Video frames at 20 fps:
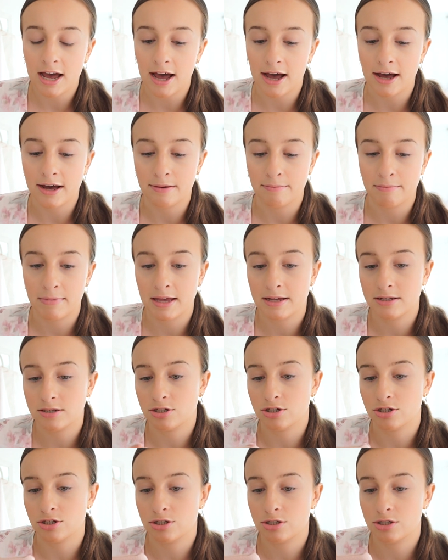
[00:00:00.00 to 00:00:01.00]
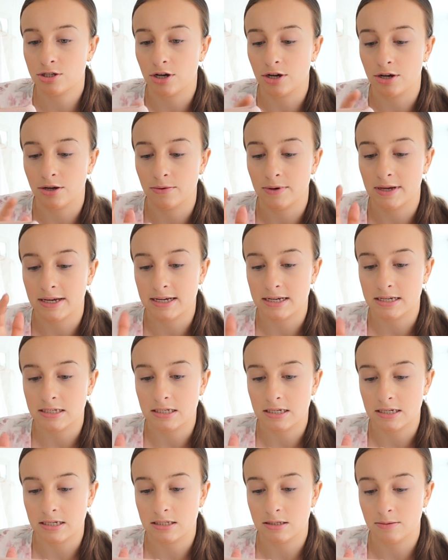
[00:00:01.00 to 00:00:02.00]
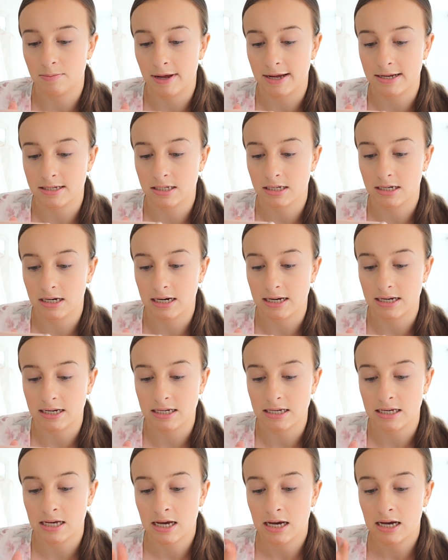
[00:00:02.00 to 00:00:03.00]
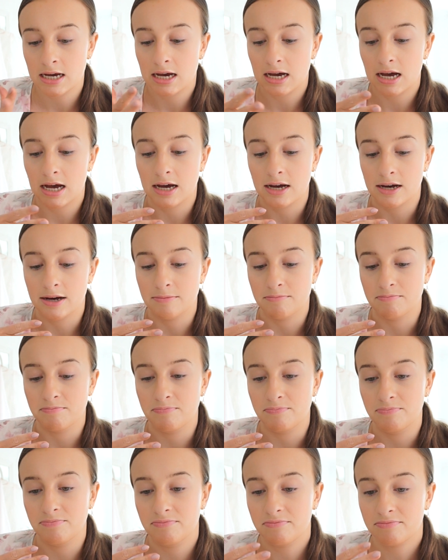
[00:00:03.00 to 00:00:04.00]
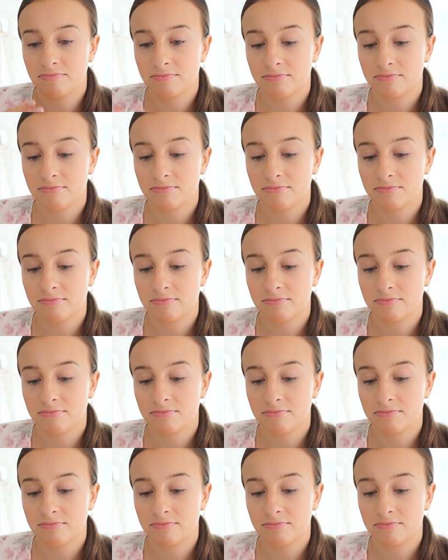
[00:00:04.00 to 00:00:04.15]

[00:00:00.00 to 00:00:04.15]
It's just so easy to basically, I don't